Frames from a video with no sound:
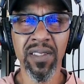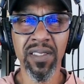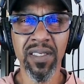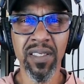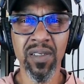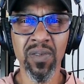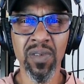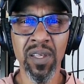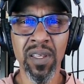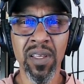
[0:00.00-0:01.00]
just,
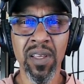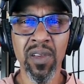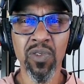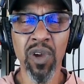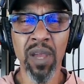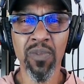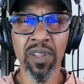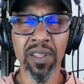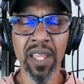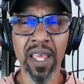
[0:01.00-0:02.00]

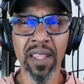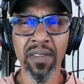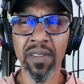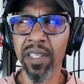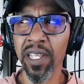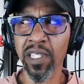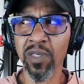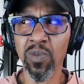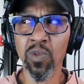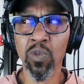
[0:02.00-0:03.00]
crime-ridden, and
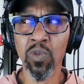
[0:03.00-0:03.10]
these